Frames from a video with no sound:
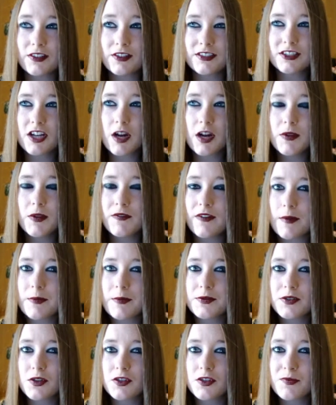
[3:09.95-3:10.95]
There's a couple of
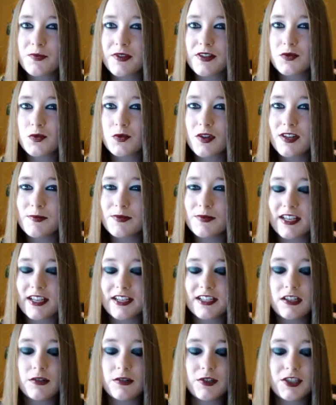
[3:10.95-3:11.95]
episodes, but there's one in
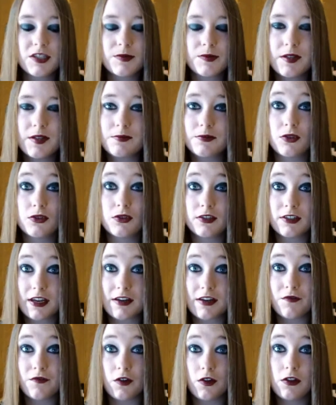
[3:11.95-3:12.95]
particular which has been uploaded
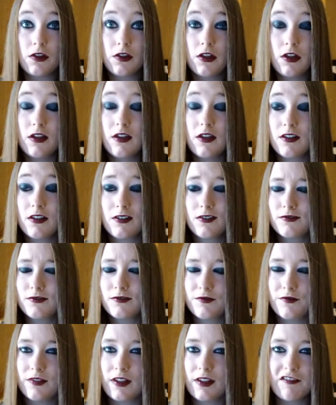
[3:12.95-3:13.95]
in full.
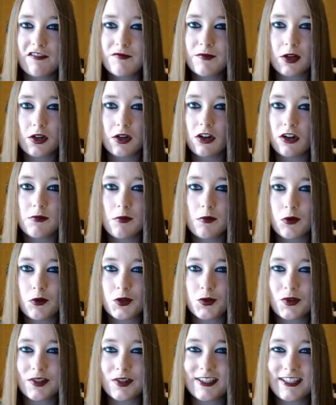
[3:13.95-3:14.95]
Life me, I can't remember
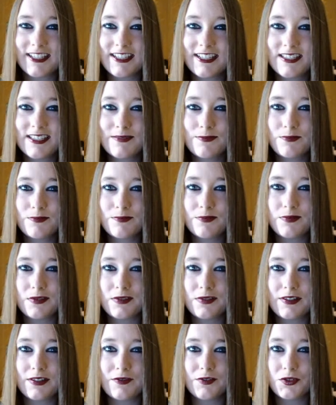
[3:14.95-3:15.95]
which one it is,
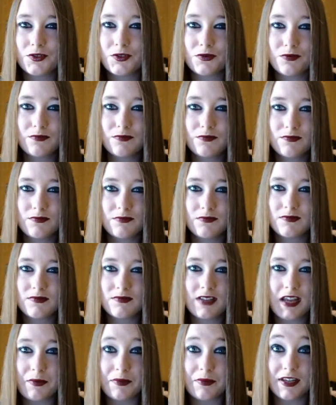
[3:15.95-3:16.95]
but if you
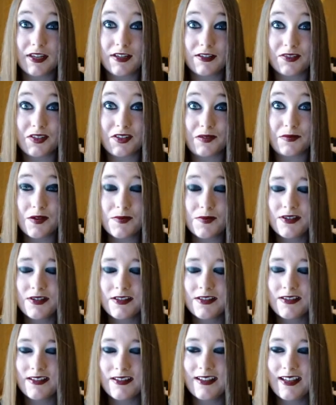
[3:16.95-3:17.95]
type it in, it'll come up.
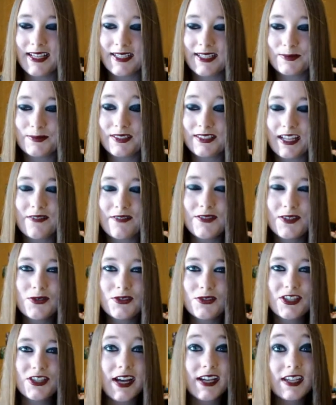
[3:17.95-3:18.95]
But definitely go
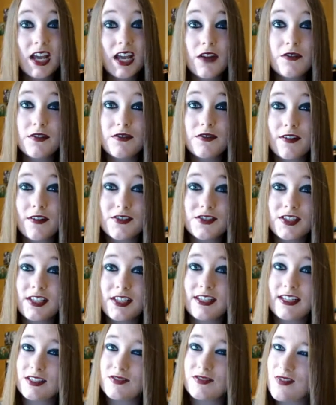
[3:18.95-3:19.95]
and check it out if you've never
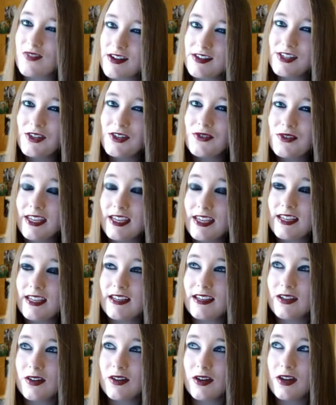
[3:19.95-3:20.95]
seen it. It's very
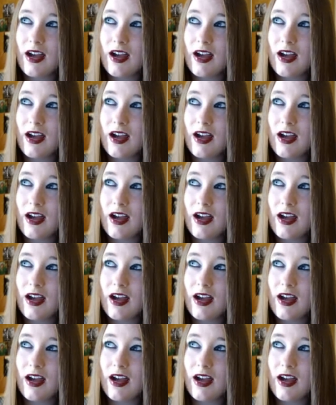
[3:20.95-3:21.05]
unique.